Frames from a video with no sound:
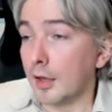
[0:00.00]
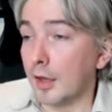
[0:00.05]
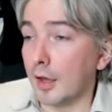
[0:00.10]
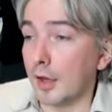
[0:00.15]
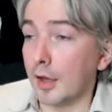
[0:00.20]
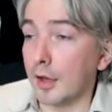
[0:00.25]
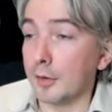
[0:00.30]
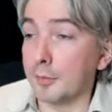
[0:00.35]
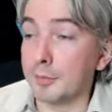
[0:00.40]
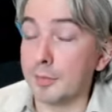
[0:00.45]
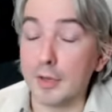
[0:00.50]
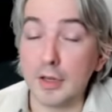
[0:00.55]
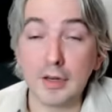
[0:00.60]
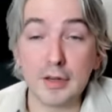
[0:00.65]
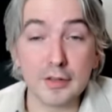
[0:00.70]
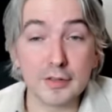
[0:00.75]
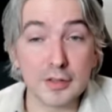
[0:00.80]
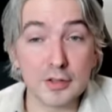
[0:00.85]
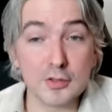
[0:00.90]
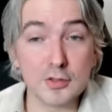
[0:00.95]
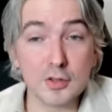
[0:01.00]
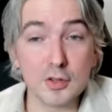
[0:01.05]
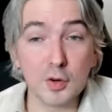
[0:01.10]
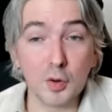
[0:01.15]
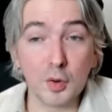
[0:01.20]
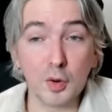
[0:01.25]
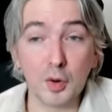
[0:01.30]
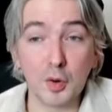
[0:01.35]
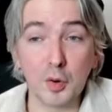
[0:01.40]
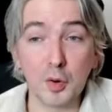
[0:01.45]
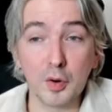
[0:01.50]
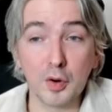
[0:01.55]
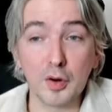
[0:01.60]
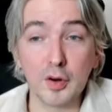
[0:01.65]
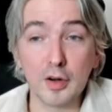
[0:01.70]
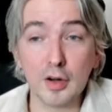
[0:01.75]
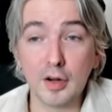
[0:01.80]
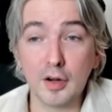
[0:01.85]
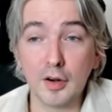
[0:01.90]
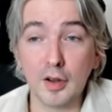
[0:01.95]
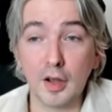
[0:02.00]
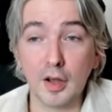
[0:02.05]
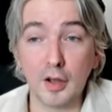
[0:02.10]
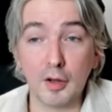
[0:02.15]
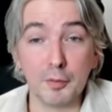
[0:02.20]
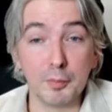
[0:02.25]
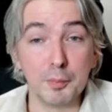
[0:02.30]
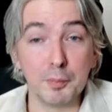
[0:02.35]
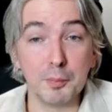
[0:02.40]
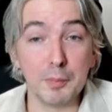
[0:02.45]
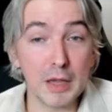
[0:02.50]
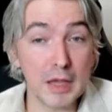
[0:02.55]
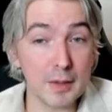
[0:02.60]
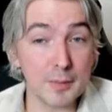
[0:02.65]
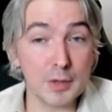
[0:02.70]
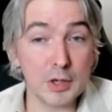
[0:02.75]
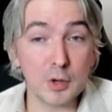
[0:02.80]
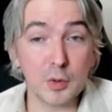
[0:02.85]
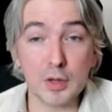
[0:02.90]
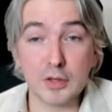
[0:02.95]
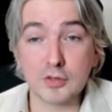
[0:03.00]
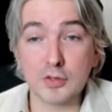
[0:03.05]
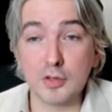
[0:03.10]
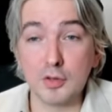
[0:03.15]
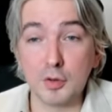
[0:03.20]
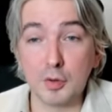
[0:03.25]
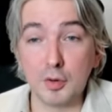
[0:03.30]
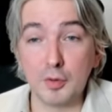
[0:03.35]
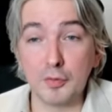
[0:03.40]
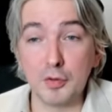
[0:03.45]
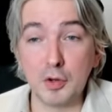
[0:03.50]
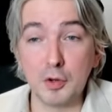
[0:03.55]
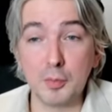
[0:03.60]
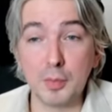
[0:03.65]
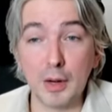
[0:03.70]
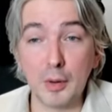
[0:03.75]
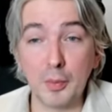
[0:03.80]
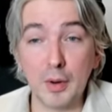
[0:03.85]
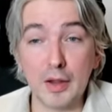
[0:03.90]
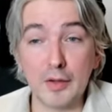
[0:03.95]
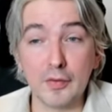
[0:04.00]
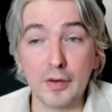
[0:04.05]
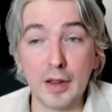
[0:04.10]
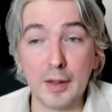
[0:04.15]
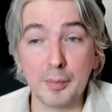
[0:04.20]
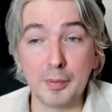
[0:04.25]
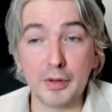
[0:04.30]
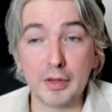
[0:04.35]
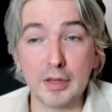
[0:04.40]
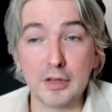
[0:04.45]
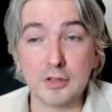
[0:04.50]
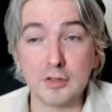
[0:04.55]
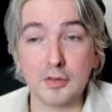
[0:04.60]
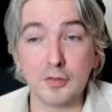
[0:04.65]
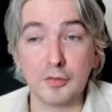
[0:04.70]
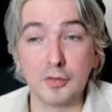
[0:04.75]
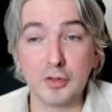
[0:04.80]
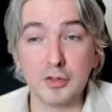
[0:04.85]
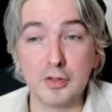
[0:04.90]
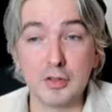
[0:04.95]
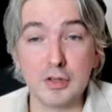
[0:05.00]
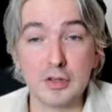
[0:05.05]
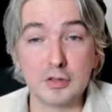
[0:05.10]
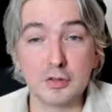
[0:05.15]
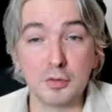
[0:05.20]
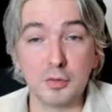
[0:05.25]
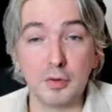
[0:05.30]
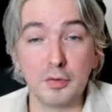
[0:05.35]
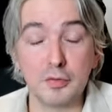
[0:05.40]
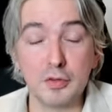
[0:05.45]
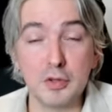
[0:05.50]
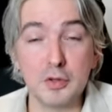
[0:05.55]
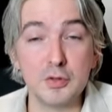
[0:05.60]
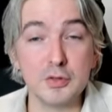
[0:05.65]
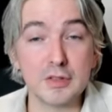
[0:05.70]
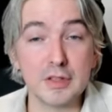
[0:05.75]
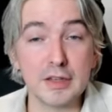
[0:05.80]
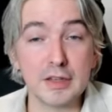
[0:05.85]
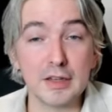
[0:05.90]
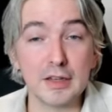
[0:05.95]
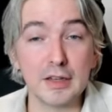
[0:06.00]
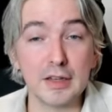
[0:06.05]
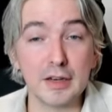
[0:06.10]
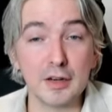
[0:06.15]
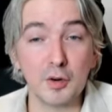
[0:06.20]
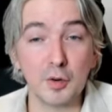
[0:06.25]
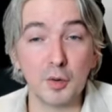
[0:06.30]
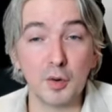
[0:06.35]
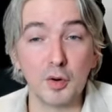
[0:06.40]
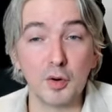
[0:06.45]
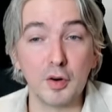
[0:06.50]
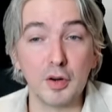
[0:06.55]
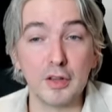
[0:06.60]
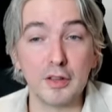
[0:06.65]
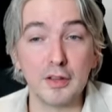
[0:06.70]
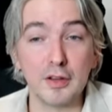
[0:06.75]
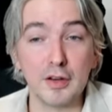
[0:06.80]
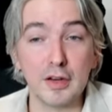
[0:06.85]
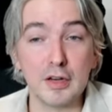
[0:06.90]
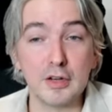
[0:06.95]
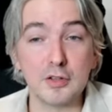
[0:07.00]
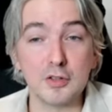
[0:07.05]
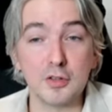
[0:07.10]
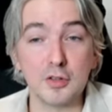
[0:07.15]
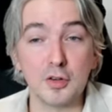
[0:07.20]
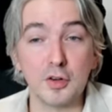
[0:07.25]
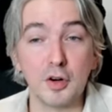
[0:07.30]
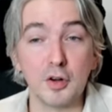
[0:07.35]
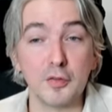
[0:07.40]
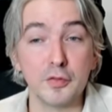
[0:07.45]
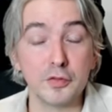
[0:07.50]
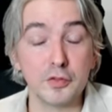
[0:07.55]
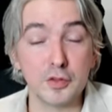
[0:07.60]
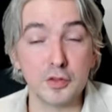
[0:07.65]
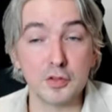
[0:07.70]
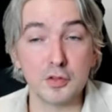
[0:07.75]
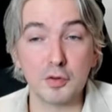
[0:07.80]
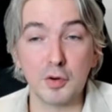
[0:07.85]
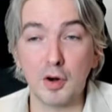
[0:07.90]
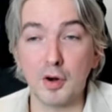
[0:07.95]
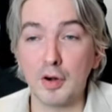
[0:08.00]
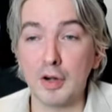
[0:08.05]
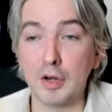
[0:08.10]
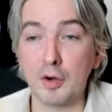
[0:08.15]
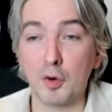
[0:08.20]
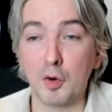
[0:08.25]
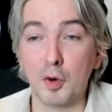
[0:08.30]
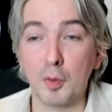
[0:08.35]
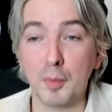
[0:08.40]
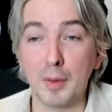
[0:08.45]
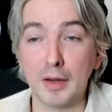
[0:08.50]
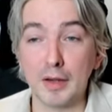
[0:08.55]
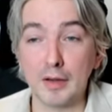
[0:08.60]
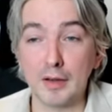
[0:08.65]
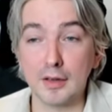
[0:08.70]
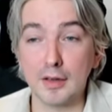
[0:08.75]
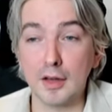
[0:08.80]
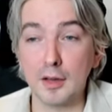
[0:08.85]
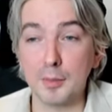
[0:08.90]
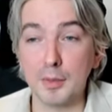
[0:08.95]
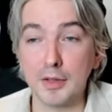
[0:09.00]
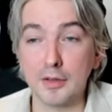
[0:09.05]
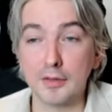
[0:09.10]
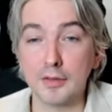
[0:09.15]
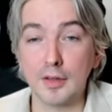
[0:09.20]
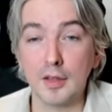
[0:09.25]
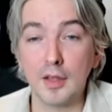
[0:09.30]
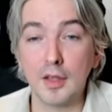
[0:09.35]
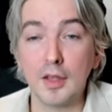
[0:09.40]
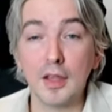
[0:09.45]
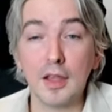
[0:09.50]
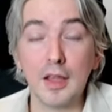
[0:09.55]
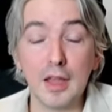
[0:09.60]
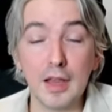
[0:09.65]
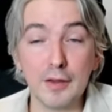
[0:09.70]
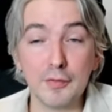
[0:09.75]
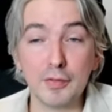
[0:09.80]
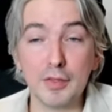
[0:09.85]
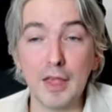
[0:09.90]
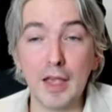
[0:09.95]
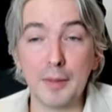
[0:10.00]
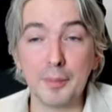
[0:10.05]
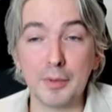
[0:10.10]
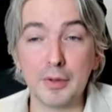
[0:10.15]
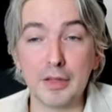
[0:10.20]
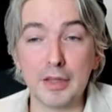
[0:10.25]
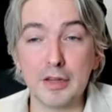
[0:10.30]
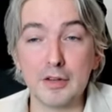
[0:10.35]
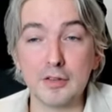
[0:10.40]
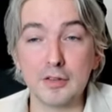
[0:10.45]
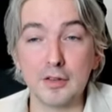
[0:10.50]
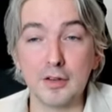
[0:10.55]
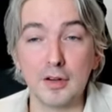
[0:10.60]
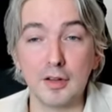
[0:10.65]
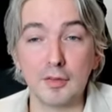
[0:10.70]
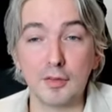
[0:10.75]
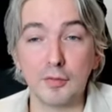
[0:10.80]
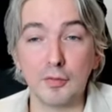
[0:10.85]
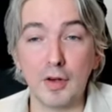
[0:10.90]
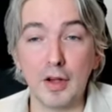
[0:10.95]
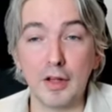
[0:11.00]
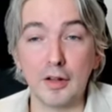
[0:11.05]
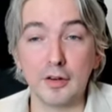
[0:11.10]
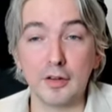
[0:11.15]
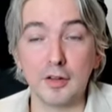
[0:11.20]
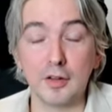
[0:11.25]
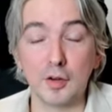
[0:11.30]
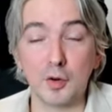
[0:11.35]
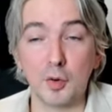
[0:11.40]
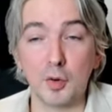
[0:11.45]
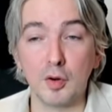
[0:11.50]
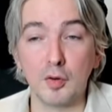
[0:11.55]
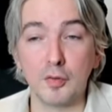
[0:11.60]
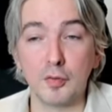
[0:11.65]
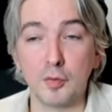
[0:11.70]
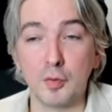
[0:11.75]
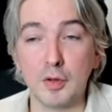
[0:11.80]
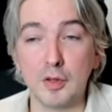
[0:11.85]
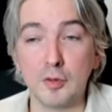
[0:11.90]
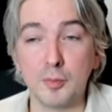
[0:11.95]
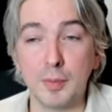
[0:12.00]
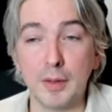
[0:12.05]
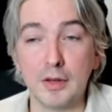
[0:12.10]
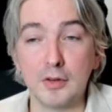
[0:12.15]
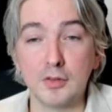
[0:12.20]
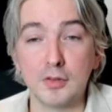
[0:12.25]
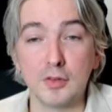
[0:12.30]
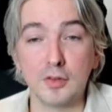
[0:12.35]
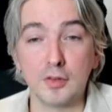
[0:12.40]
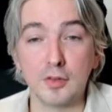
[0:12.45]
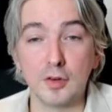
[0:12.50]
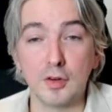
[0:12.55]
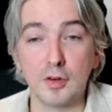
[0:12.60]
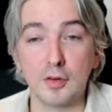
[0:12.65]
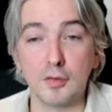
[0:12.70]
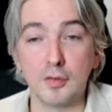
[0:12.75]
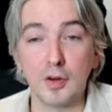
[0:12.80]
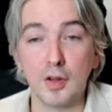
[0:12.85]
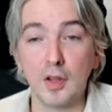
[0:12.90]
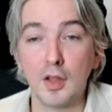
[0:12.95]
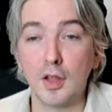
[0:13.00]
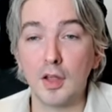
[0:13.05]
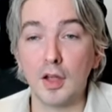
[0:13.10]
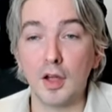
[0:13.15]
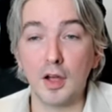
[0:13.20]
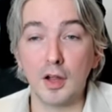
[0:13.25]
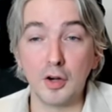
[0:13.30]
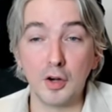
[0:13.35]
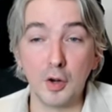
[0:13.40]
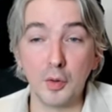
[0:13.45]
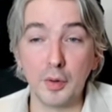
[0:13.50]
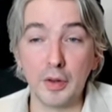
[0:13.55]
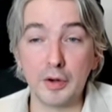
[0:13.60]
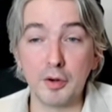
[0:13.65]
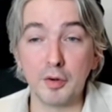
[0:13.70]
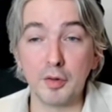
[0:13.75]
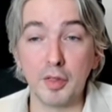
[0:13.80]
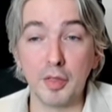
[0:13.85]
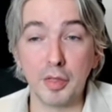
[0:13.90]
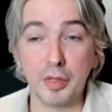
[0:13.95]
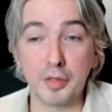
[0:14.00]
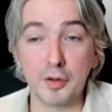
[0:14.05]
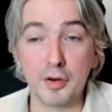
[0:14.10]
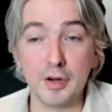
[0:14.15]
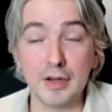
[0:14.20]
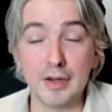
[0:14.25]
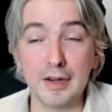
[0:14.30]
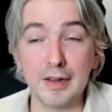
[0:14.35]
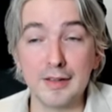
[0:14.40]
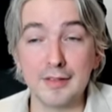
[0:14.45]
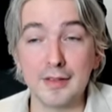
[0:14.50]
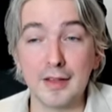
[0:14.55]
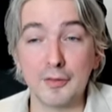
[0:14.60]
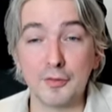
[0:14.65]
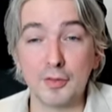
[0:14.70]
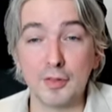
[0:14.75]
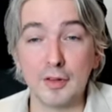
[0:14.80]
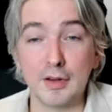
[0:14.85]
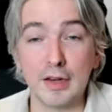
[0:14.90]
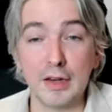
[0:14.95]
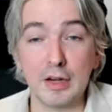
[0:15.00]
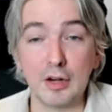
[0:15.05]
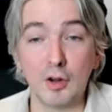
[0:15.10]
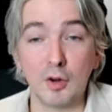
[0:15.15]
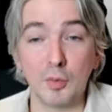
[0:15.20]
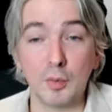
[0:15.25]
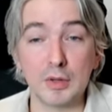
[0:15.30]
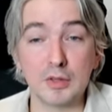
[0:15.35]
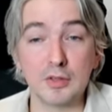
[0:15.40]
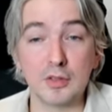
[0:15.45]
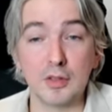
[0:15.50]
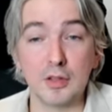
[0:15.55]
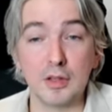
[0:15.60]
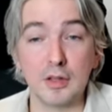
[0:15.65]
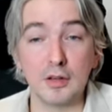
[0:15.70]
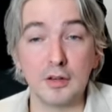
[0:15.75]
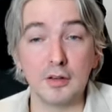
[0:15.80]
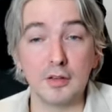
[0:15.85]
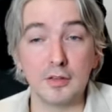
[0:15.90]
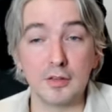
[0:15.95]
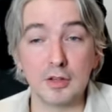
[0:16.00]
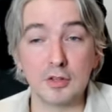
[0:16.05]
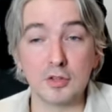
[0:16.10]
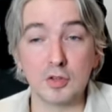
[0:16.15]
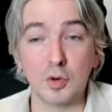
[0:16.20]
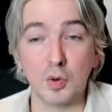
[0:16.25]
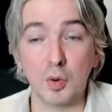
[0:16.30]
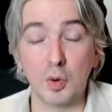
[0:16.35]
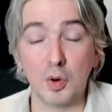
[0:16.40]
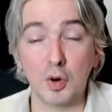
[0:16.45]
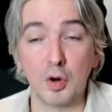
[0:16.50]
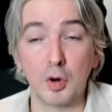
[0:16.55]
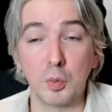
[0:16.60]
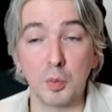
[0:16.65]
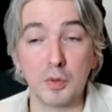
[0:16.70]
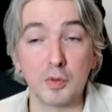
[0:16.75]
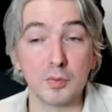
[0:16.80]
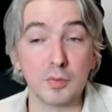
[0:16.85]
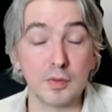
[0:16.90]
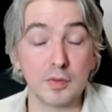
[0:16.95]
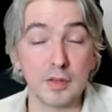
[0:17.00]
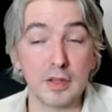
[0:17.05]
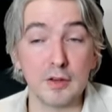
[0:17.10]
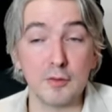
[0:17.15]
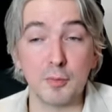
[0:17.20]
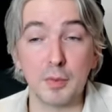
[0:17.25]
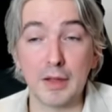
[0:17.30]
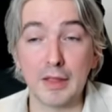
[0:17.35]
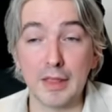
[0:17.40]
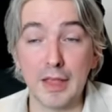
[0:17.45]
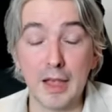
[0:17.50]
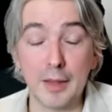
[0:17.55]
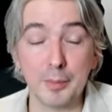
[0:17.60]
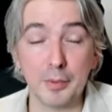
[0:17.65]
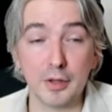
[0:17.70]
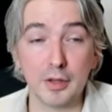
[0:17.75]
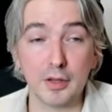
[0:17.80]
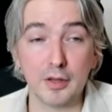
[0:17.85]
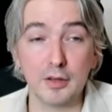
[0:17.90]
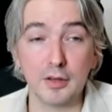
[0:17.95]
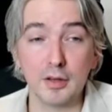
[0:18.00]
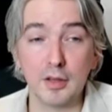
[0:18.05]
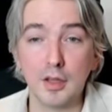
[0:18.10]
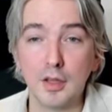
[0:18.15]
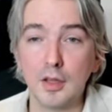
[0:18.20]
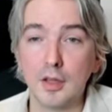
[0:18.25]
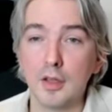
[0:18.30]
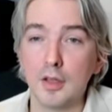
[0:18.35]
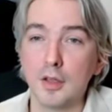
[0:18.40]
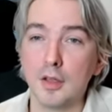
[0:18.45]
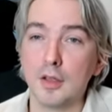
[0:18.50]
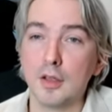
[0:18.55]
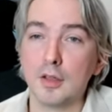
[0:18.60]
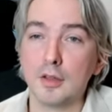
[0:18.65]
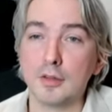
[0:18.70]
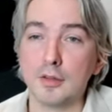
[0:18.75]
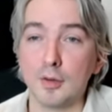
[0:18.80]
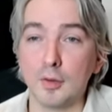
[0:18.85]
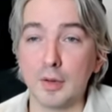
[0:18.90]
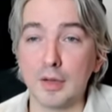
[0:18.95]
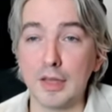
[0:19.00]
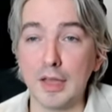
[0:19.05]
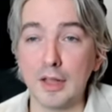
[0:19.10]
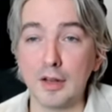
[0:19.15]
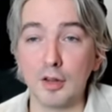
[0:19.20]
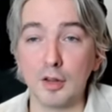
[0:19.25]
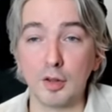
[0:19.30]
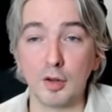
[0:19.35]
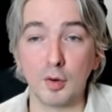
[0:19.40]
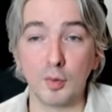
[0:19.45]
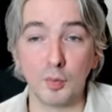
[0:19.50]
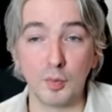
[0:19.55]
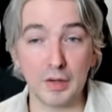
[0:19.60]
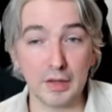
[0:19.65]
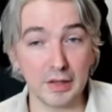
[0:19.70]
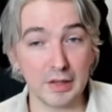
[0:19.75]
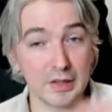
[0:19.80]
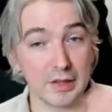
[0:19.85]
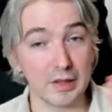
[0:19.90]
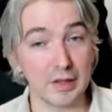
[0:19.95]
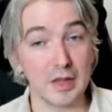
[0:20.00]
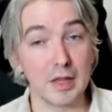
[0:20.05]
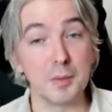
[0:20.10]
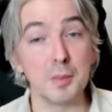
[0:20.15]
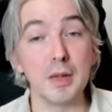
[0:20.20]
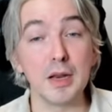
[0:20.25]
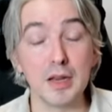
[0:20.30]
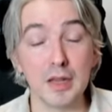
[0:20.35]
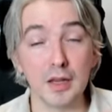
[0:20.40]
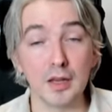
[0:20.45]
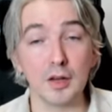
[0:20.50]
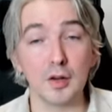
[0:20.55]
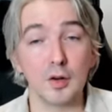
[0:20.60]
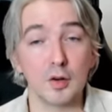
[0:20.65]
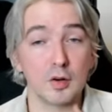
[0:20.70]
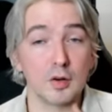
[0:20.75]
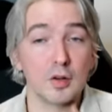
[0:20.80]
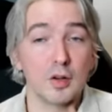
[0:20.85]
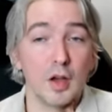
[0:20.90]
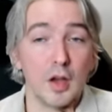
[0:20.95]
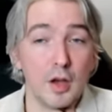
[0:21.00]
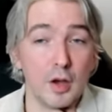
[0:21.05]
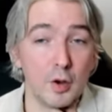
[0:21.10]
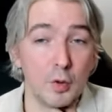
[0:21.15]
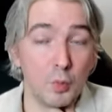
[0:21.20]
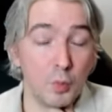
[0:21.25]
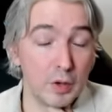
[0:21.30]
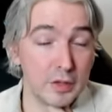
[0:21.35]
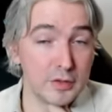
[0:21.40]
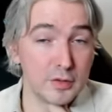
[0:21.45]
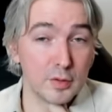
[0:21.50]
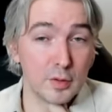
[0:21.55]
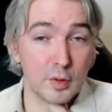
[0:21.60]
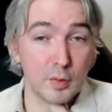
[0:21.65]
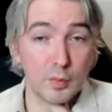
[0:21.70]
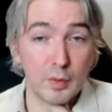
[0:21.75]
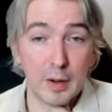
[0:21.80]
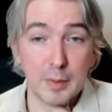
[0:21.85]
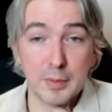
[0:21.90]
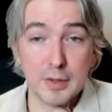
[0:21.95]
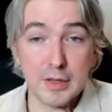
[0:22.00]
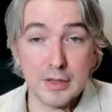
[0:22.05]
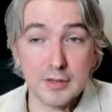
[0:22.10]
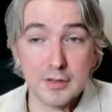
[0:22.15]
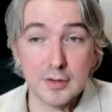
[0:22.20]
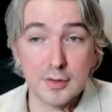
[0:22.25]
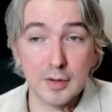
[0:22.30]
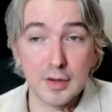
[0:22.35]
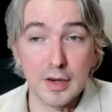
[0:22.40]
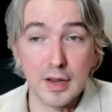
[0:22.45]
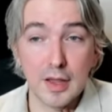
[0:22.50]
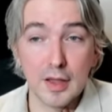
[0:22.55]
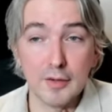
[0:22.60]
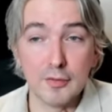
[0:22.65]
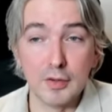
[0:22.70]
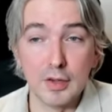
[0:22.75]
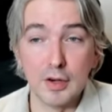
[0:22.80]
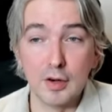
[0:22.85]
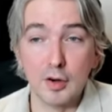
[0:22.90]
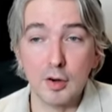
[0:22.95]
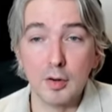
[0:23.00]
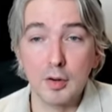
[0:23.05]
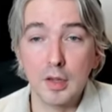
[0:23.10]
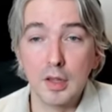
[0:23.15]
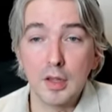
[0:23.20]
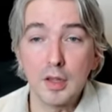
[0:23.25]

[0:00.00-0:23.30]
Uh, a decision or order uh, may be questioned or reviewed by way of an application for judicial review seeking an order in the nature of certiorari or mandamus if the application is filed in the Court of Queen's Bench and served uh, no later than 30 days after the date on which the decision or order was received by the applicant. So again, they're really limiting uh, what sort of remedies you can have here.